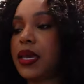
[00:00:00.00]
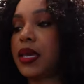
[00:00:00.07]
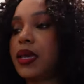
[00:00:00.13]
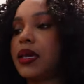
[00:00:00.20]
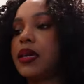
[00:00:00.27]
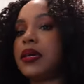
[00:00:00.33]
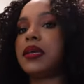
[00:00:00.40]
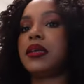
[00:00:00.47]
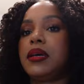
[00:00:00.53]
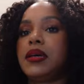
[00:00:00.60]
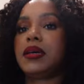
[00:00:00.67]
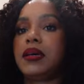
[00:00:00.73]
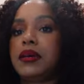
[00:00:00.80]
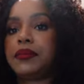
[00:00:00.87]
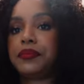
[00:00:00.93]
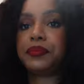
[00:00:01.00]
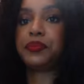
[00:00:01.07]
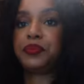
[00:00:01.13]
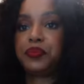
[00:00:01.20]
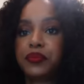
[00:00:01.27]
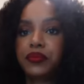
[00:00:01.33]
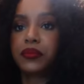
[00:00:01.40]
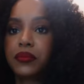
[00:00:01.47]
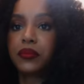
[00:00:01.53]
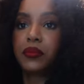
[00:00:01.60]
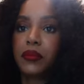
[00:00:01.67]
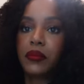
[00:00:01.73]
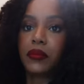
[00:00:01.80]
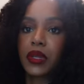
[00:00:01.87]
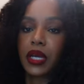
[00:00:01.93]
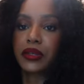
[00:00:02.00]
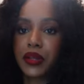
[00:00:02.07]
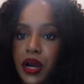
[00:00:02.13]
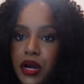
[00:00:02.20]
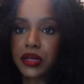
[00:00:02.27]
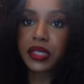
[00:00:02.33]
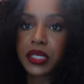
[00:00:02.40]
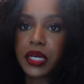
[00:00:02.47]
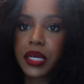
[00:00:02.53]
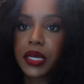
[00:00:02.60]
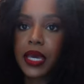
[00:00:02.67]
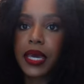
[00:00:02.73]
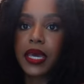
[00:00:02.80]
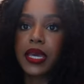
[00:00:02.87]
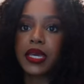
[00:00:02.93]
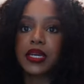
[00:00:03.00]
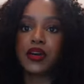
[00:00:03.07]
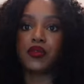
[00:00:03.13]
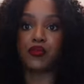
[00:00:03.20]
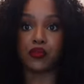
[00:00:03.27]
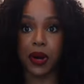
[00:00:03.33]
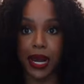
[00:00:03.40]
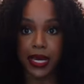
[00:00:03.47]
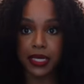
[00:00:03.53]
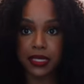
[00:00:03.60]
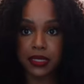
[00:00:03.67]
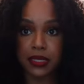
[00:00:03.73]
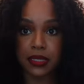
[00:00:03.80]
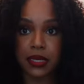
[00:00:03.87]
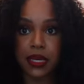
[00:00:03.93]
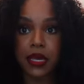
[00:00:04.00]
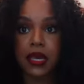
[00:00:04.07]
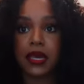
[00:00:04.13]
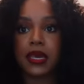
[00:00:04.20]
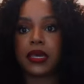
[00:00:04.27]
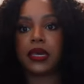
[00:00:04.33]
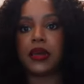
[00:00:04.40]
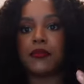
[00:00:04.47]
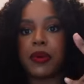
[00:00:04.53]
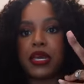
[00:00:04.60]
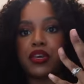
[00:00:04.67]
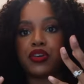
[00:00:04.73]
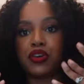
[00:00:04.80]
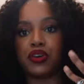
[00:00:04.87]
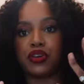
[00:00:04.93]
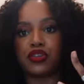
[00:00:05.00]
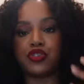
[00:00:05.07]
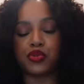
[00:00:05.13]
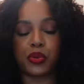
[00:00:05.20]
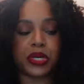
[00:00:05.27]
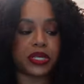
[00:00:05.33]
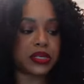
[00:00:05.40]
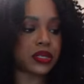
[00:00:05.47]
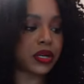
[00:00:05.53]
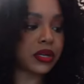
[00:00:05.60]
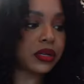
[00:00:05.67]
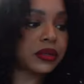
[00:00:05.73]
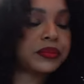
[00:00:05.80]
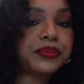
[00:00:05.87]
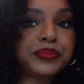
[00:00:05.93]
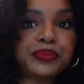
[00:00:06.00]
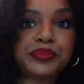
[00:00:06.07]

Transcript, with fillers: in, the arsenic in rice can make your joints hurt.